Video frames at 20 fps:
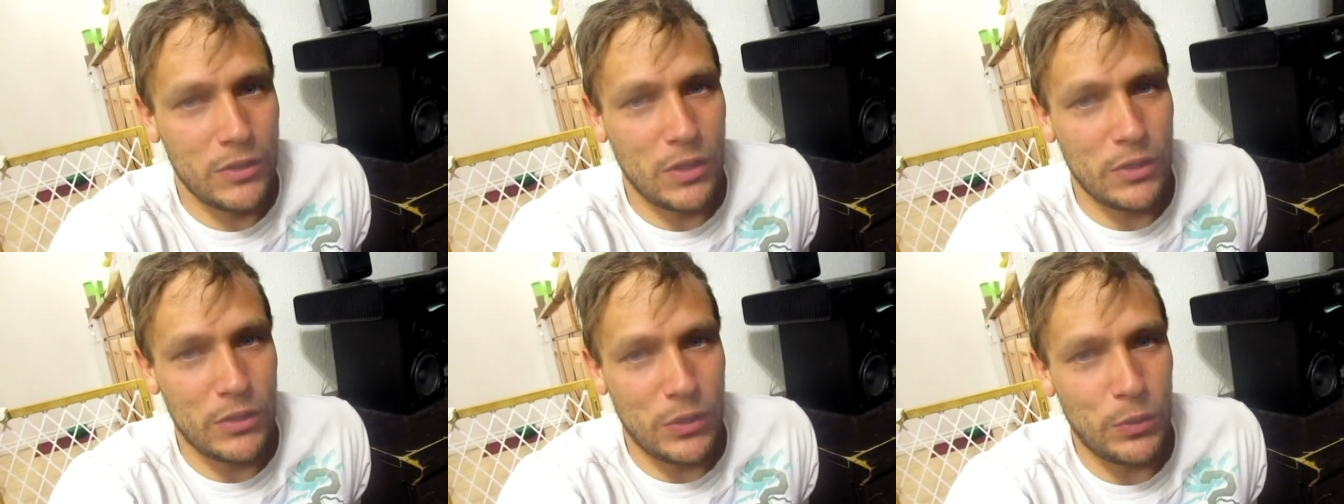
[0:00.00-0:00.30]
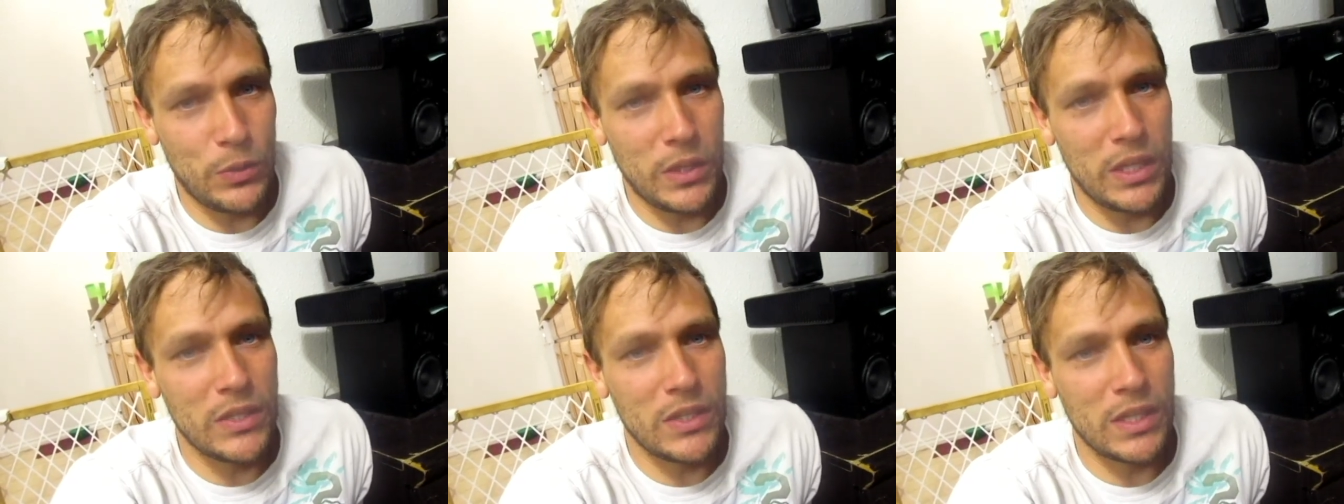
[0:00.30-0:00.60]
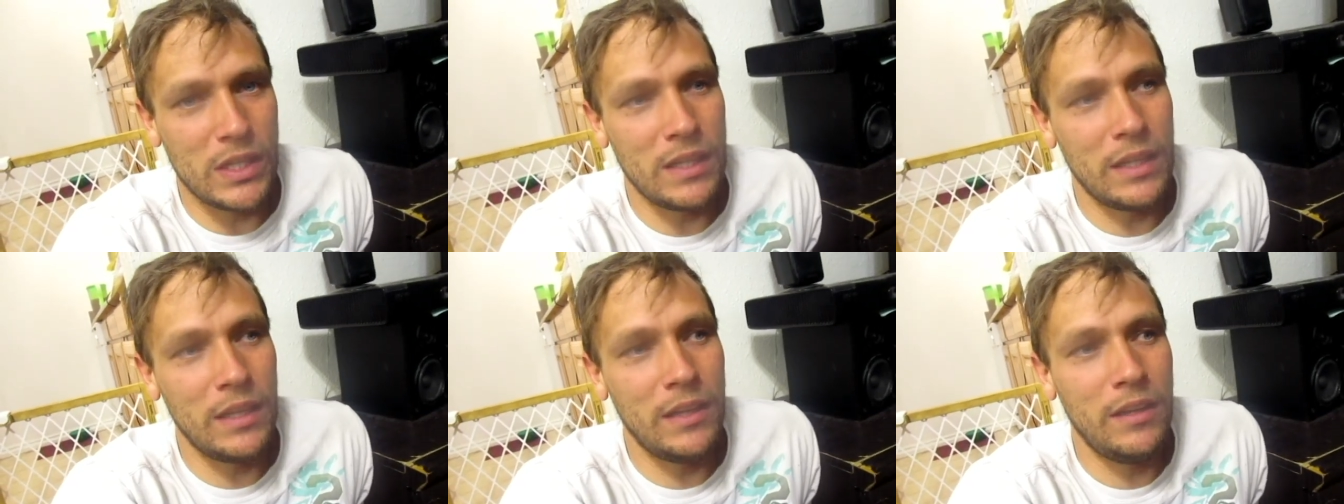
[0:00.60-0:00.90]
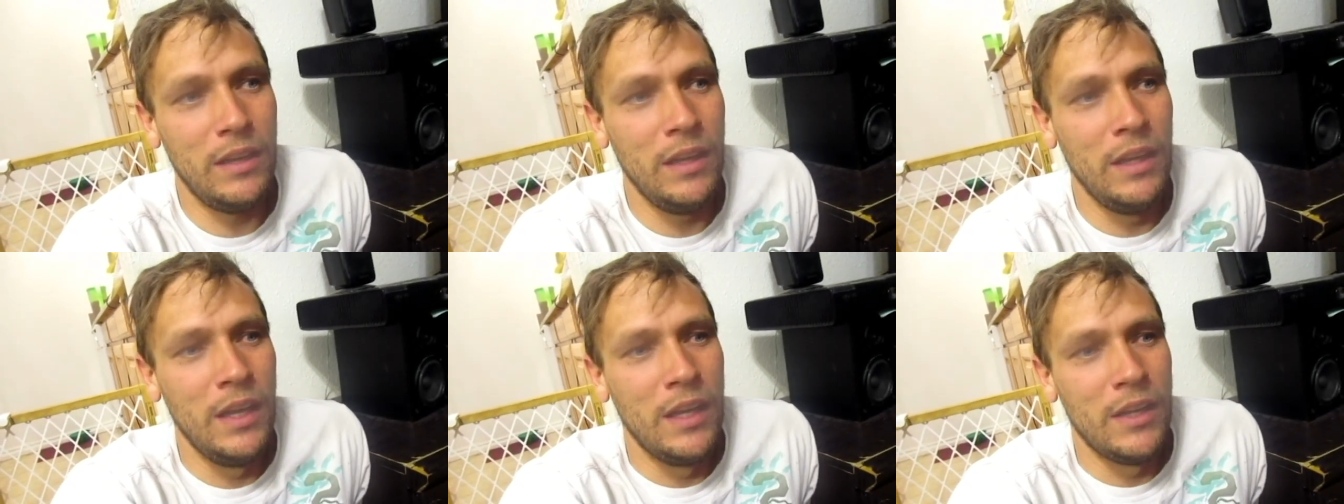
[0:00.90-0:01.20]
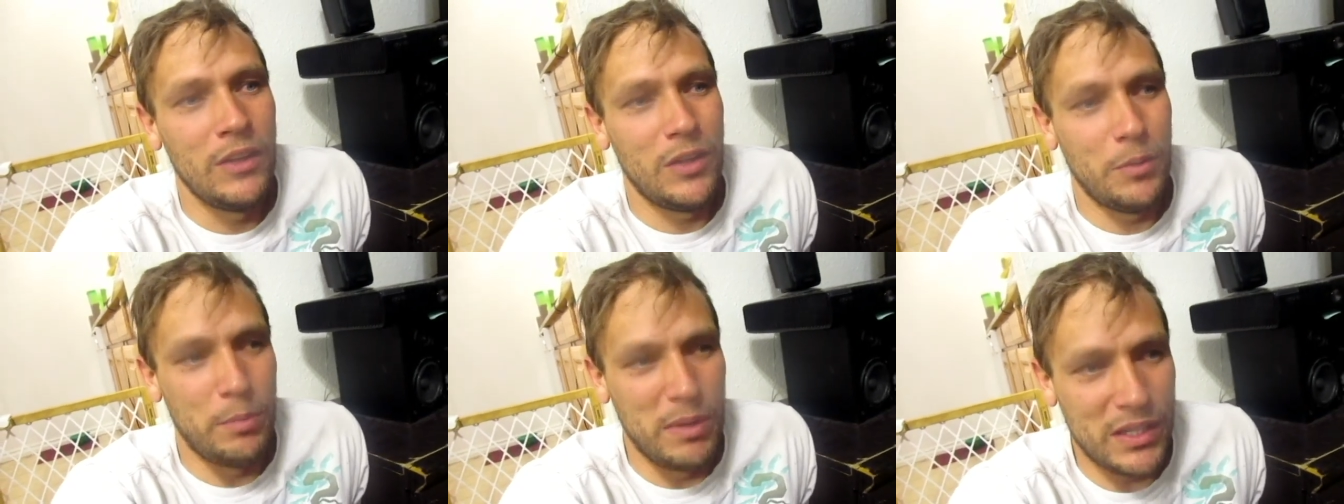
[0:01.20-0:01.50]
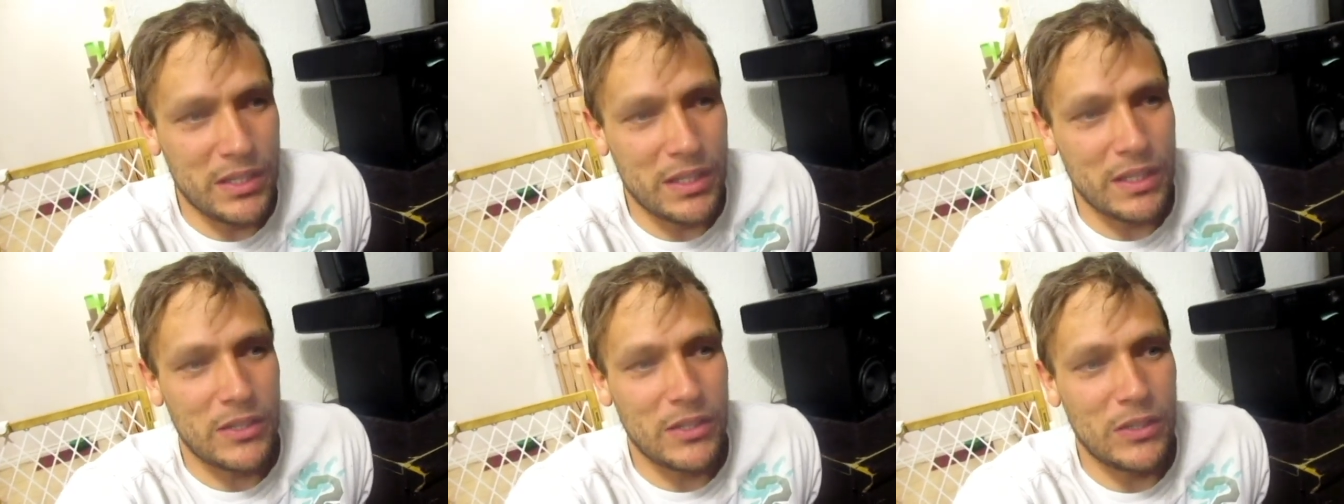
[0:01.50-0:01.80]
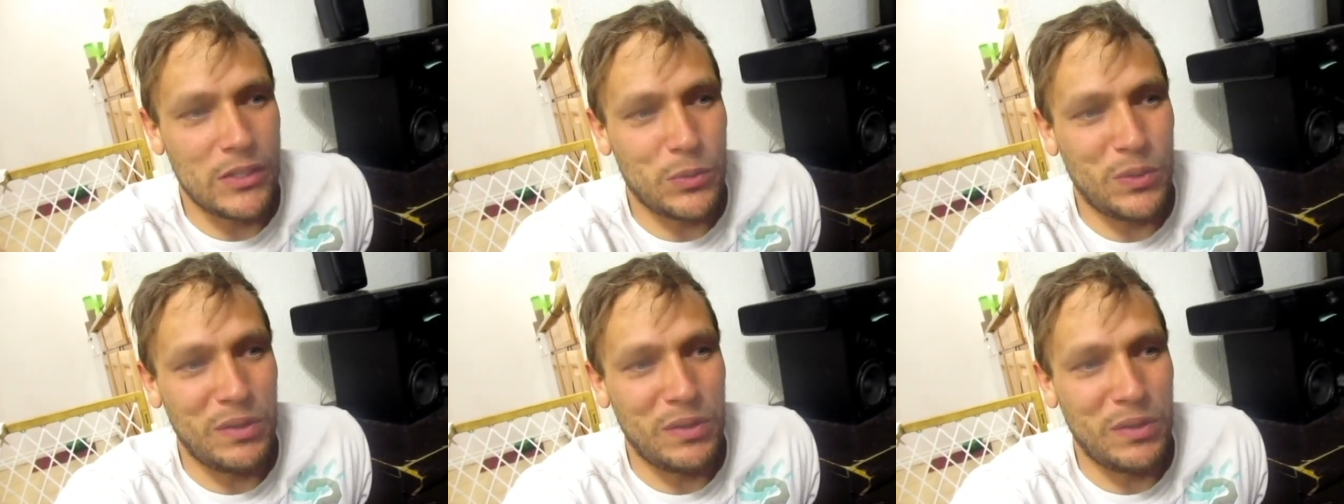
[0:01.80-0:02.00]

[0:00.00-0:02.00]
There's a reason that the businesses